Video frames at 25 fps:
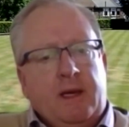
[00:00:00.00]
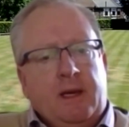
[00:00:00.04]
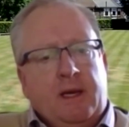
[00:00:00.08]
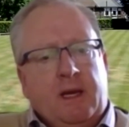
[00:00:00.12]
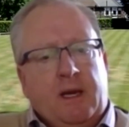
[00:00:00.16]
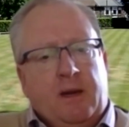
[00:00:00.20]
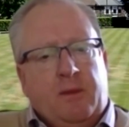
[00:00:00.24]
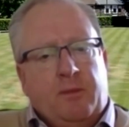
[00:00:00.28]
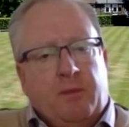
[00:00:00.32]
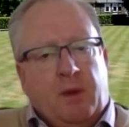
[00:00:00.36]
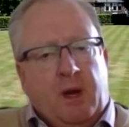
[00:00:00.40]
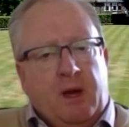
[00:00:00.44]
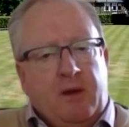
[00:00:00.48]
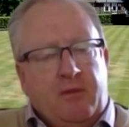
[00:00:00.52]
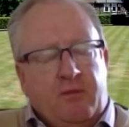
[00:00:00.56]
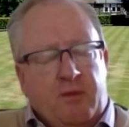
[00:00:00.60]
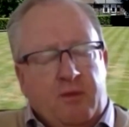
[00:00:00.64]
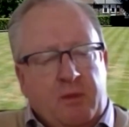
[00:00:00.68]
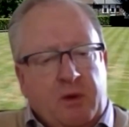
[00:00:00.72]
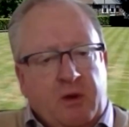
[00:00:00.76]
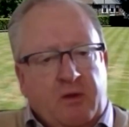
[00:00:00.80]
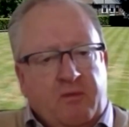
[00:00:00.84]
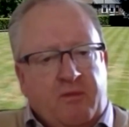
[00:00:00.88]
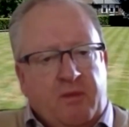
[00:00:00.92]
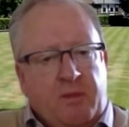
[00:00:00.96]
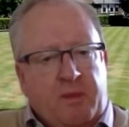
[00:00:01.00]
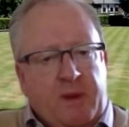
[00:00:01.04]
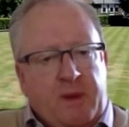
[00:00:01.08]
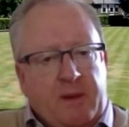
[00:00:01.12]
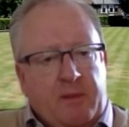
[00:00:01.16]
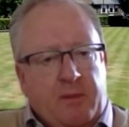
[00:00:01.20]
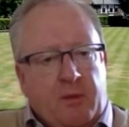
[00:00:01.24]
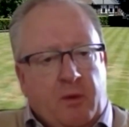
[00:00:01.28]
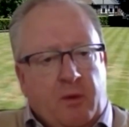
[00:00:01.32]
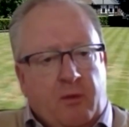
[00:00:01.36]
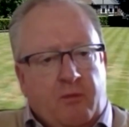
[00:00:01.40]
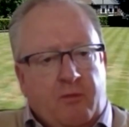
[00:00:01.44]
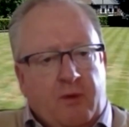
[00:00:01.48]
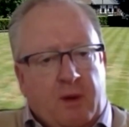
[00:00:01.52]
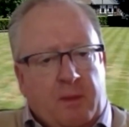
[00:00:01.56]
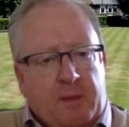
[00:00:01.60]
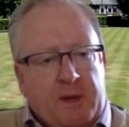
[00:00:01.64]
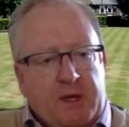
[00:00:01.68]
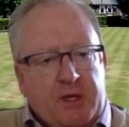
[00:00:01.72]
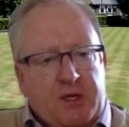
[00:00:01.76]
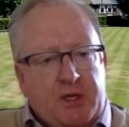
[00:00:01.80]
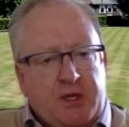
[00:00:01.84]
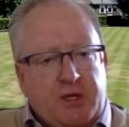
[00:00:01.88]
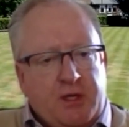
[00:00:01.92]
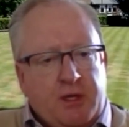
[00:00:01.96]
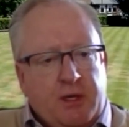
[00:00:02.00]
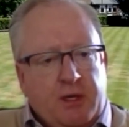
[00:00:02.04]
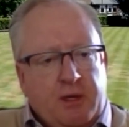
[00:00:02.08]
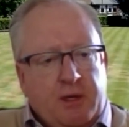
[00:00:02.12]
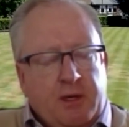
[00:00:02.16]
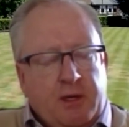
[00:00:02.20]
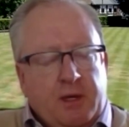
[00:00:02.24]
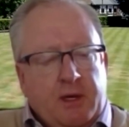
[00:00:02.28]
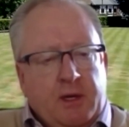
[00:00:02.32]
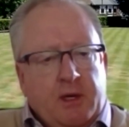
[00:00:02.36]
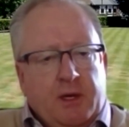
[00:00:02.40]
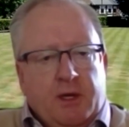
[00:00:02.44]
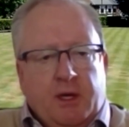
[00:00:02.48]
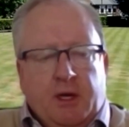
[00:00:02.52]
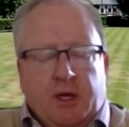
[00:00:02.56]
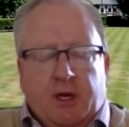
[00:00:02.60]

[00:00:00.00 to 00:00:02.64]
It might remove a bit more rubbish. You